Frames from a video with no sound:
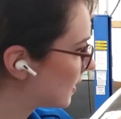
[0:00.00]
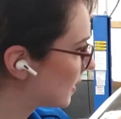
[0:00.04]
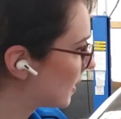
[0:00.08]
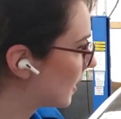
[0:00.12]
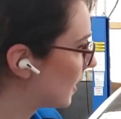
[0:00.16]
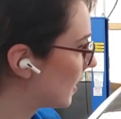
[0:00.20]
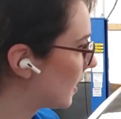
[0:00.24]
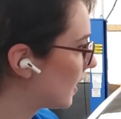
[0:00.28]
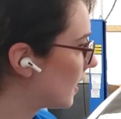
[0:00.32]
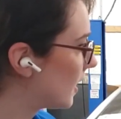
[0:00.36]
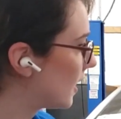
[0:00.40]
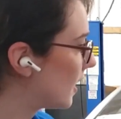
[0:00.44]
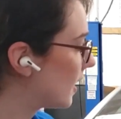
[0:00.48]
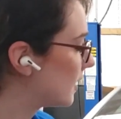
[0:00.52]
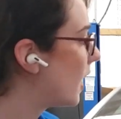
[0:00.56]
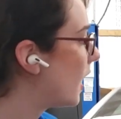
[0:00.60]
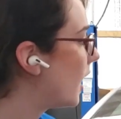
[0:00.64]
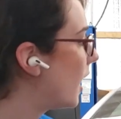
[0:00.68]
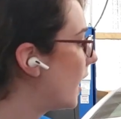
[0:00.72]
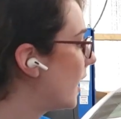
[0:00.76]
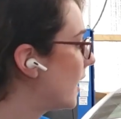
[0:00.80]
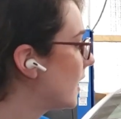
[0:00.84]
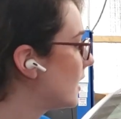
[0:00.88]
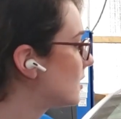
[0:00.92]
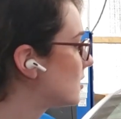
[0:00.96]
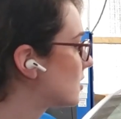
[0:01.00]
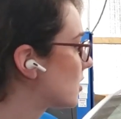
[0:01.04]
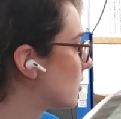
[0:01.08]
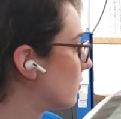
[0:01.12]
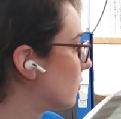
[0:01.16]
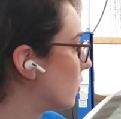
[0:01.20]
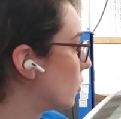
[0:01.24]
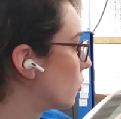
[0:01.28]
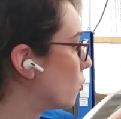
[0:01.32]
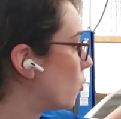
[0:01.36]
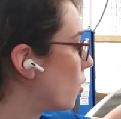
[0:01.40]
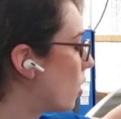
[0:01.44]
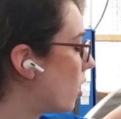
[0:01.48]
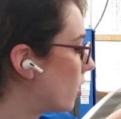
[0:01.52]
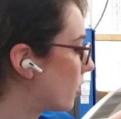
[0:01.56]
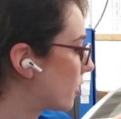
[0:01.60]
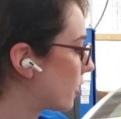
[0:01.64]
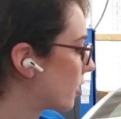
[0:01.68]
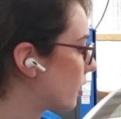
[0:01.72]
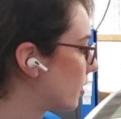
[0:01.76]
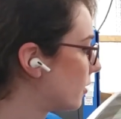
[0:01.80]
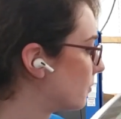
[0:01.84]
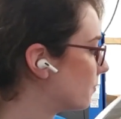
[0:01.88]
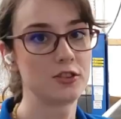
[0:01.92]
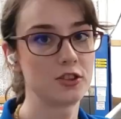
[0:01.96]
the height of the
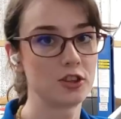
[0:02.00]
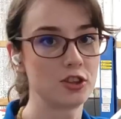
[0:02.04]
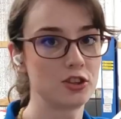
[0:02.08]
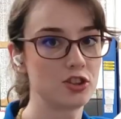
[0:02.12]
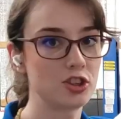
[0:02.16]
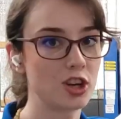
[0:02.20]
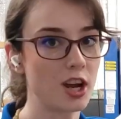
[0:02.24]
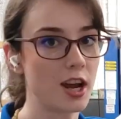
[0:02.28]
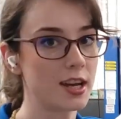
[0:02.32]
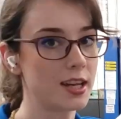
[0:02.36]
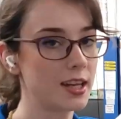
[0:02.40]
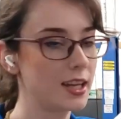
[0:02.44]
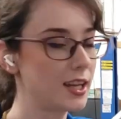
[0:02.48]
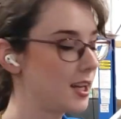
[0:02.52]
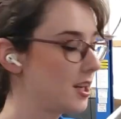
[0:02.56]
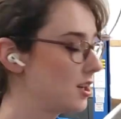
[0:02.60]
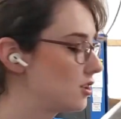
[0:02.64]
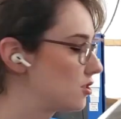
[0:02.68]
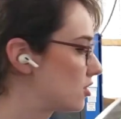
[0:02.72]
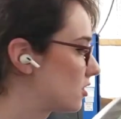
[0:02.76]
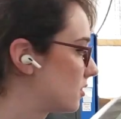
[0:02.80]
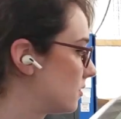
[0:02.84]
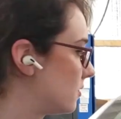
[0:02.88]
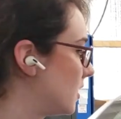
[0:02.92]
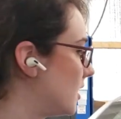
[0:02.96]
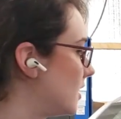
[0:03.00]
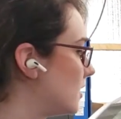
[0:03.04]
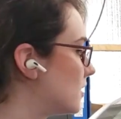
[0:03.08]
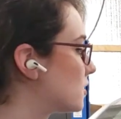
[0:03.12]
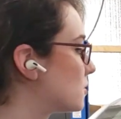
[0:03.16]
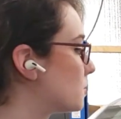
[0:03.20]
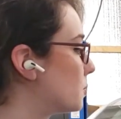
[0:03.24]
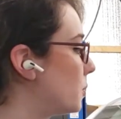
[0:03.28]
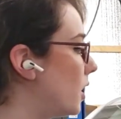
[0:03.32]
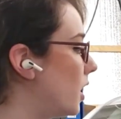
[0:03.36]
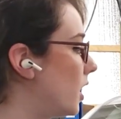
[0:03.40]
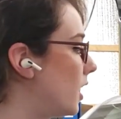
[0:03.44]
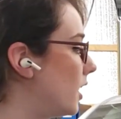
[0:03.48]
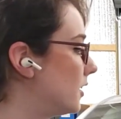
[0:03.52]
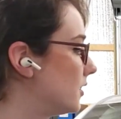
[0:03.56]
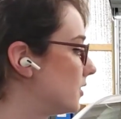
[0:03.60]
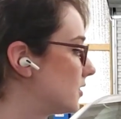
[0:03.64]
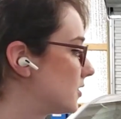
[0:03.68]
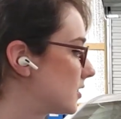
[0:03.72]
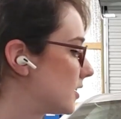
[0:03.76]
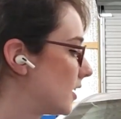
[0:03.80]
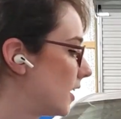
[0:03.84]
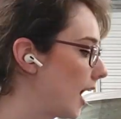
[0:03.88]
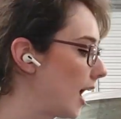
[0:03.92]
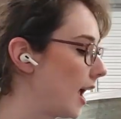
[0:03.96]
water to check each of these
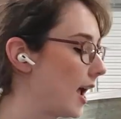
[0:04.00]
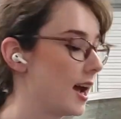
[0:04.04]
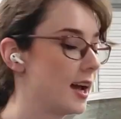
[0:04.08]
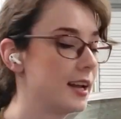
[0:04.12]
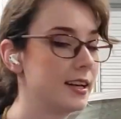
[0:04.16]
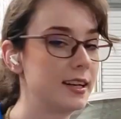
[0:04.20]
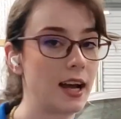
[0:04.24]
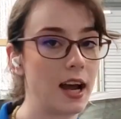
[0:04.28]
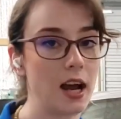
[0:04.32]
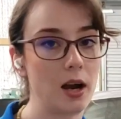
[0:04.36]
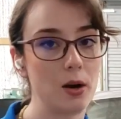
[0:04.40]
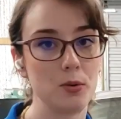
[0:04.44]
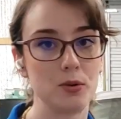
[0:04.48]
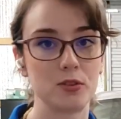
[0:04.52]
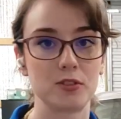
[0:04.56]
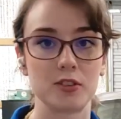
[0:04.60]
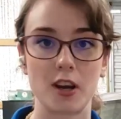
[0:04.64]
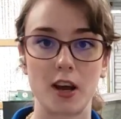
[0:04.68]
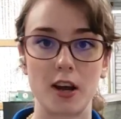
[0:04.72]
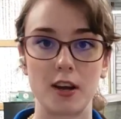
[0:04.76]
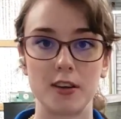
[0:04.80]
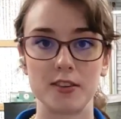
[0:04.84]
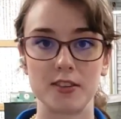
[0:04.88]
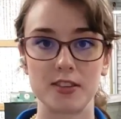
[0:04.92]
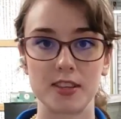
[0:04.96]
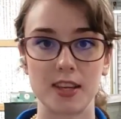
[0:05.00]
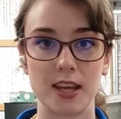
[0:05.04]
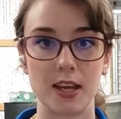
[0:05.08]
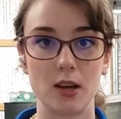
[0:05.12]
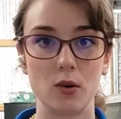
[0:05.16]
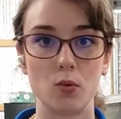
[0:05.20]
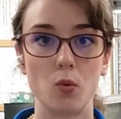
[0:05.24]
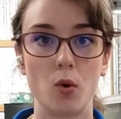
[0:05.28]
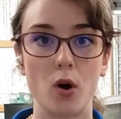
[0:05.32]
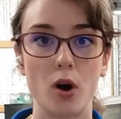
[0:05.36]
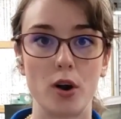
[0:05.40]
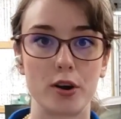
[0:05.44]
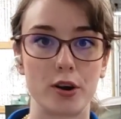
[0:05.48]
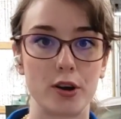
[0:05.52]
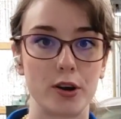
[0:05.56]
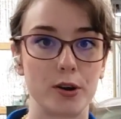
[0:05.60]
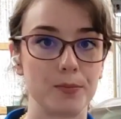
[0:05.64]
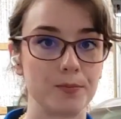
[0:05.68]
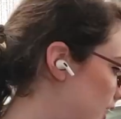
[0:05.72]
spots, and I was not seeing water